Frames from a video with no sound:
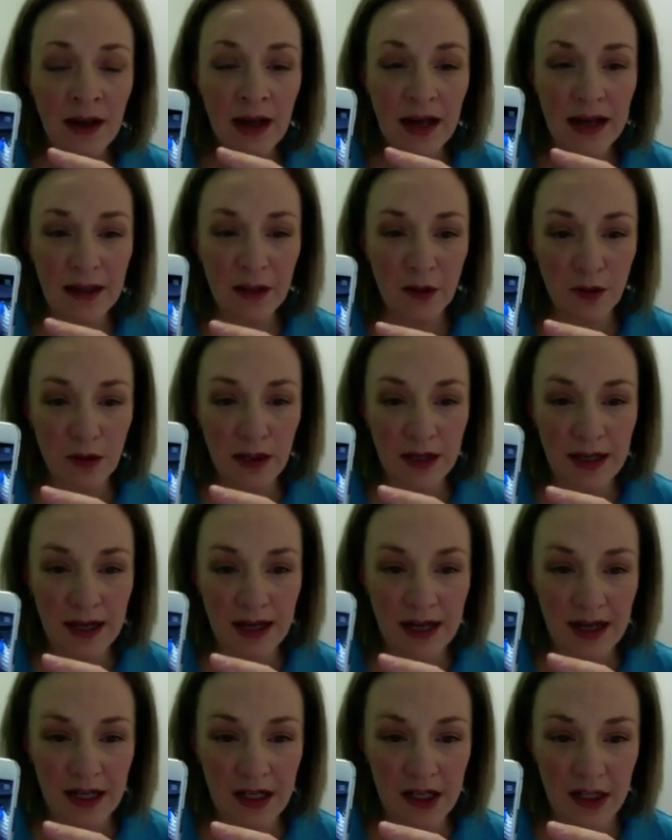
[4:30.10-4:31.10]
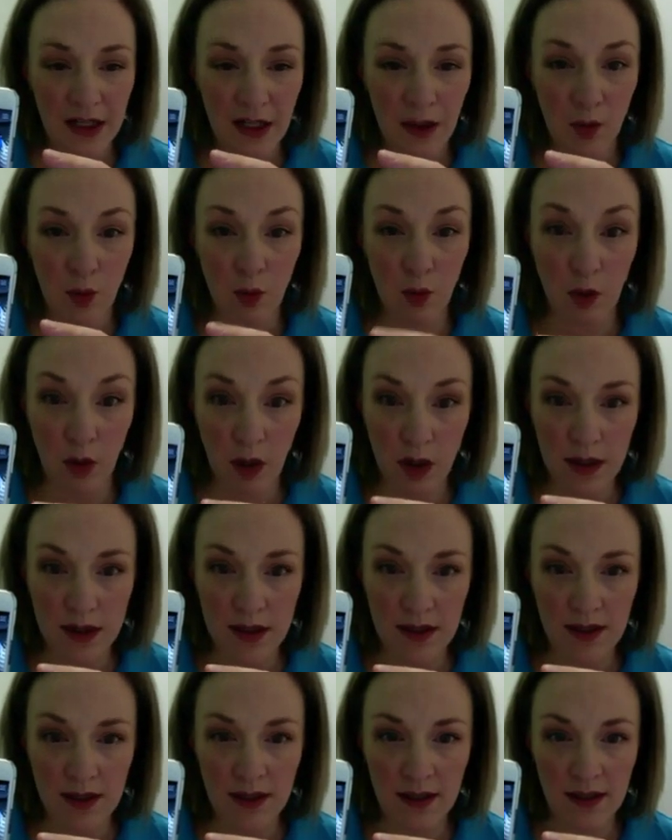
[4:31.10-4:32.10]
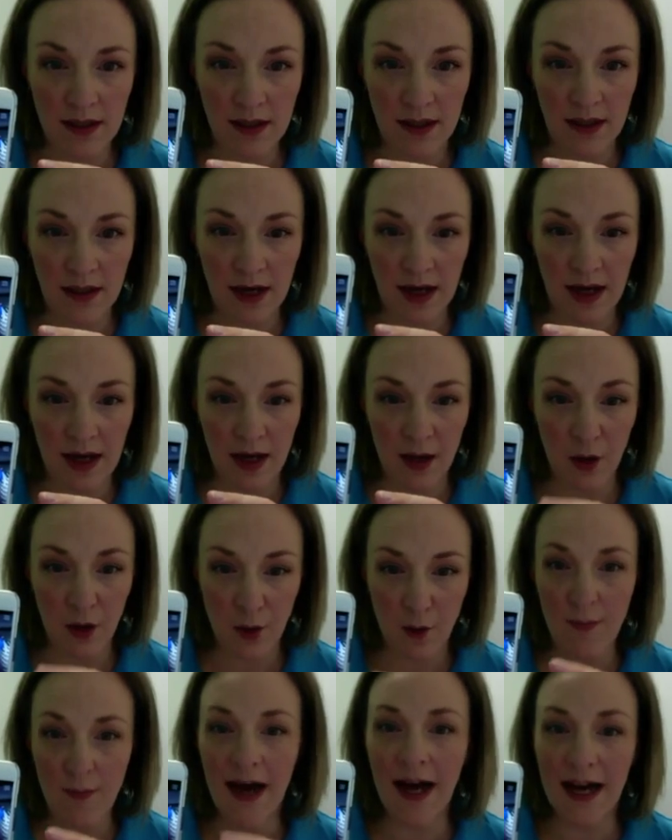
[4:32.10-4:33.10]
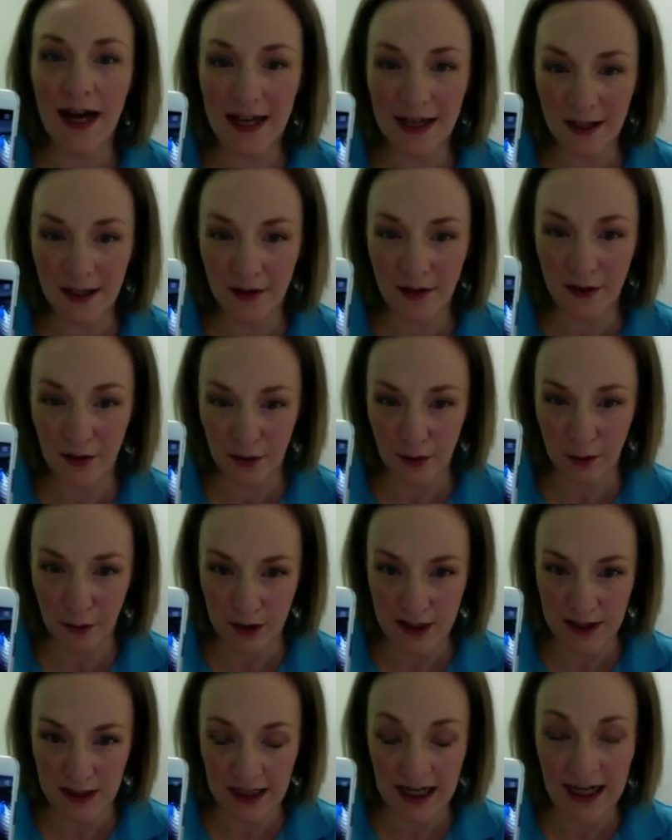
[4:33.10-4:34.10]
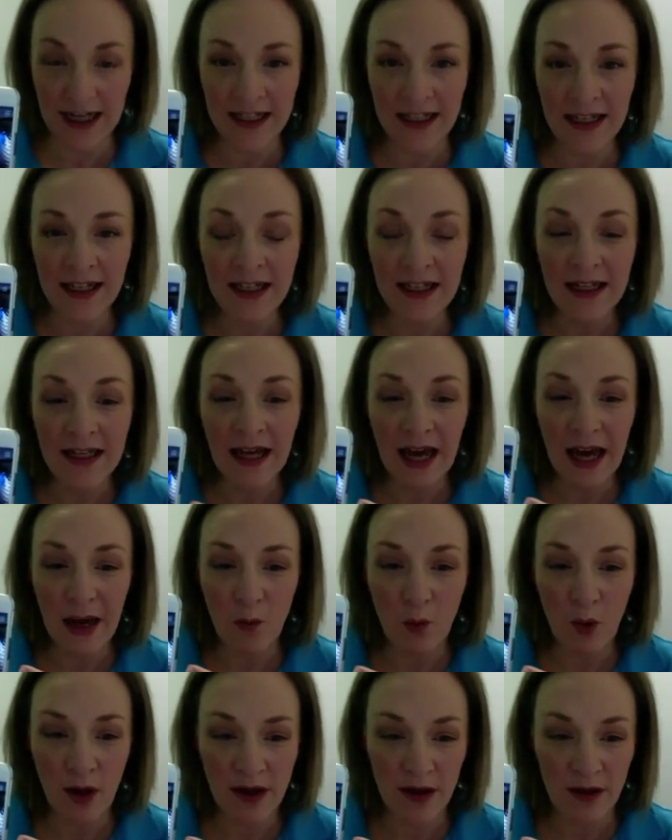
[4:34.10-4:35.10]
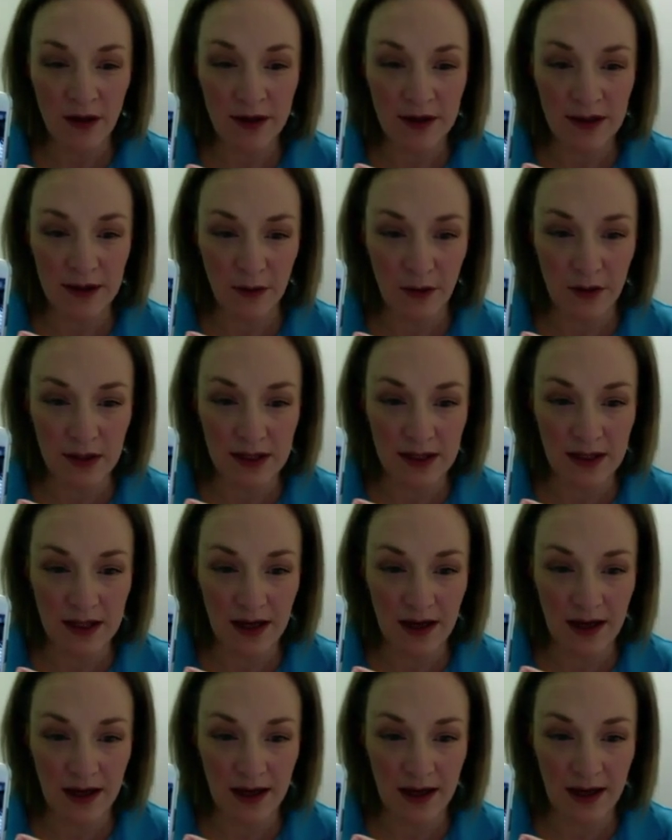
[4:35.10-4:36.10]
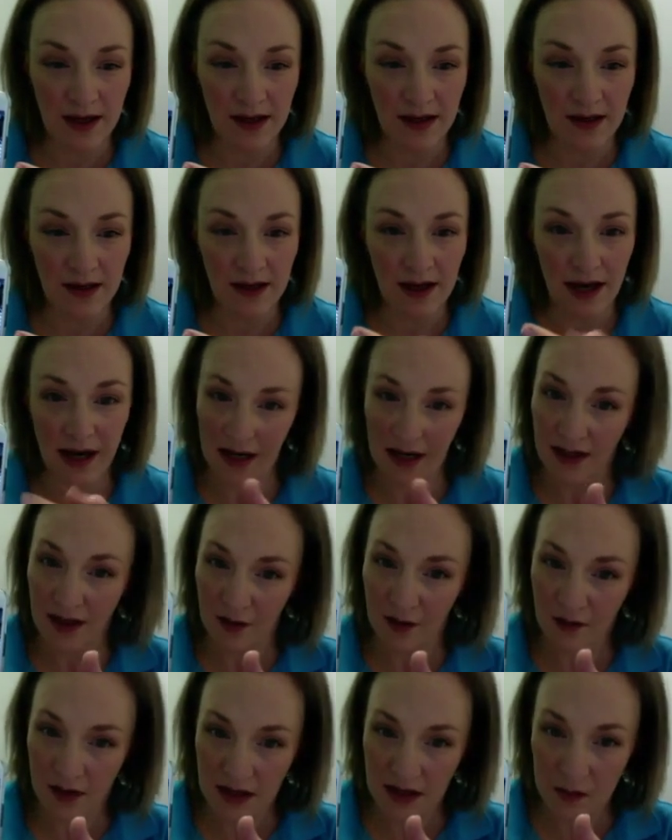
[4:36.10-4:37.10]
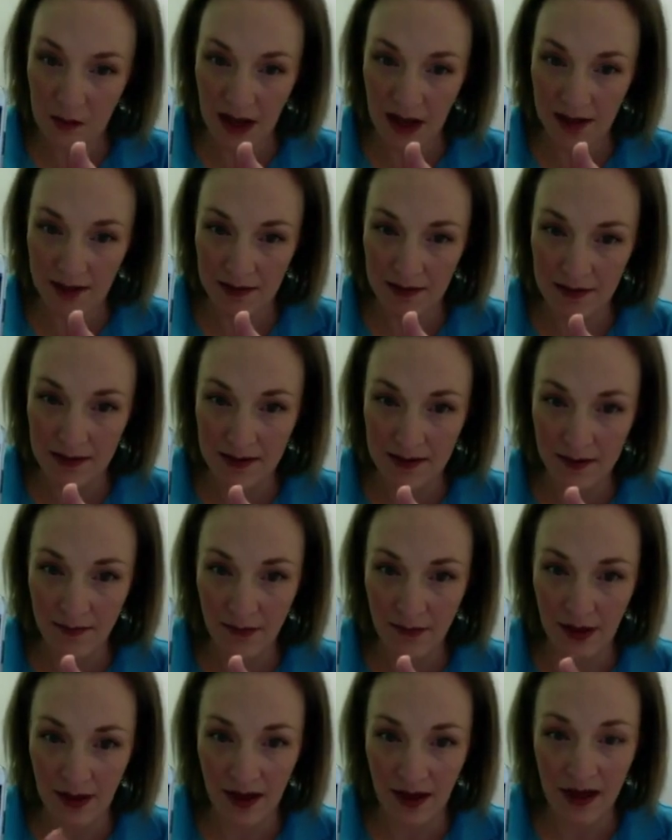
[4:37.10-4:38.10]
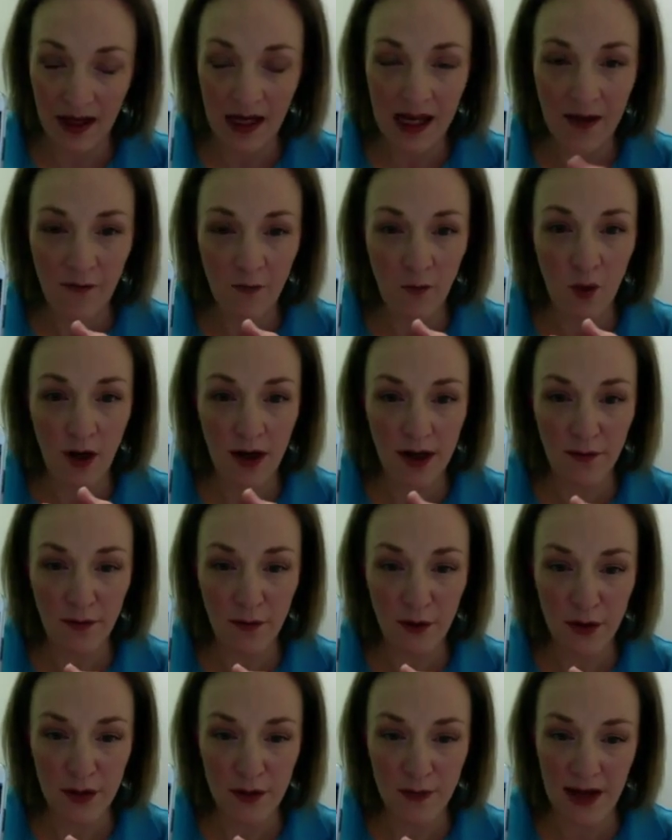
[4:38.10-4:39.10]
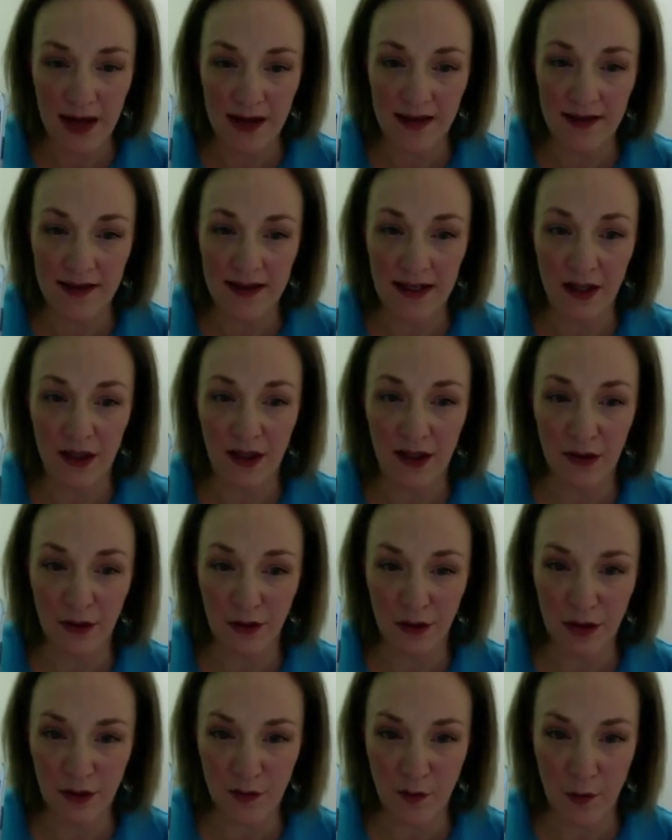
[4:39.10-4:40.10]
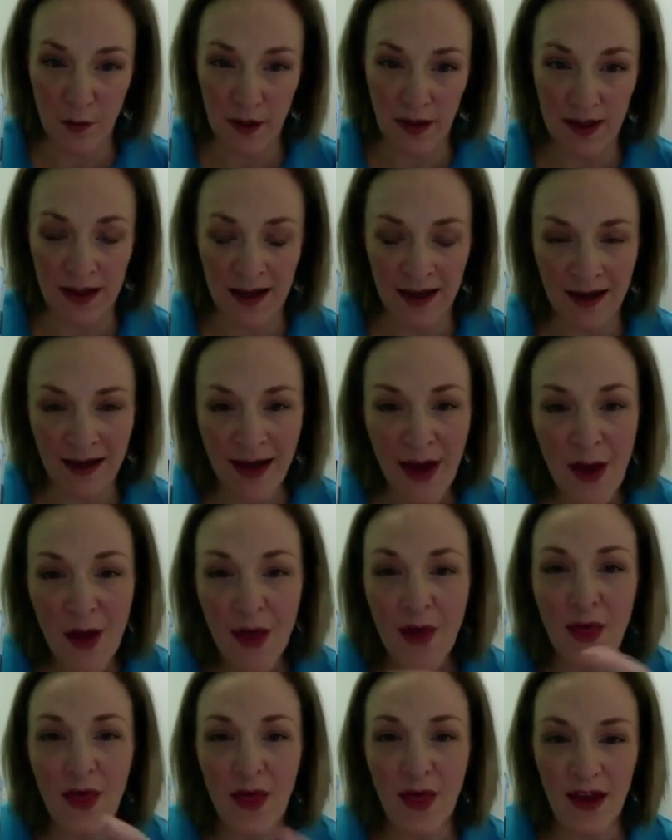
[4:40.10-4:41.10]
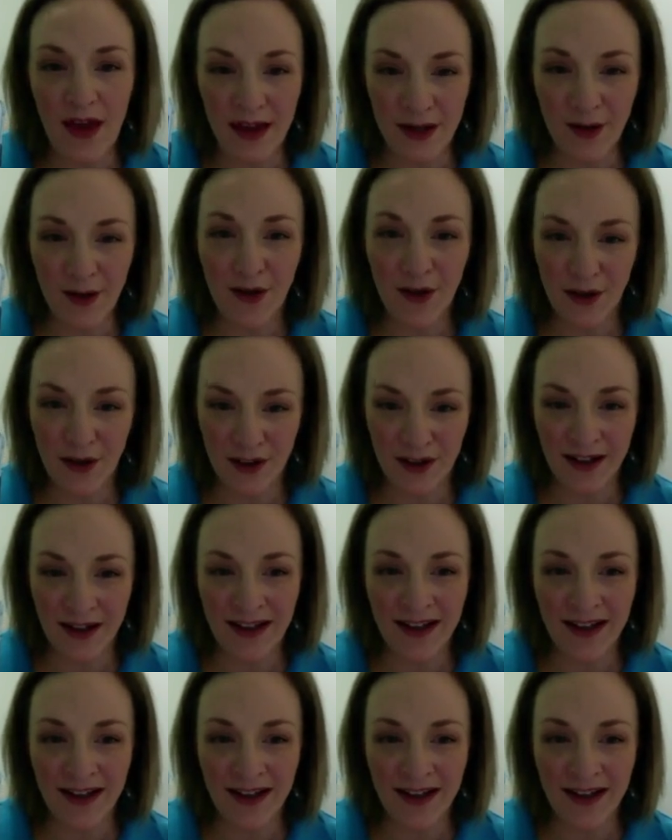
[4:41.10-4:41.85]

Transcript: and looking at actually what your pain looks like and whether it looks like any of these patterns, okay? If one of those patterns actually looks familiar, then go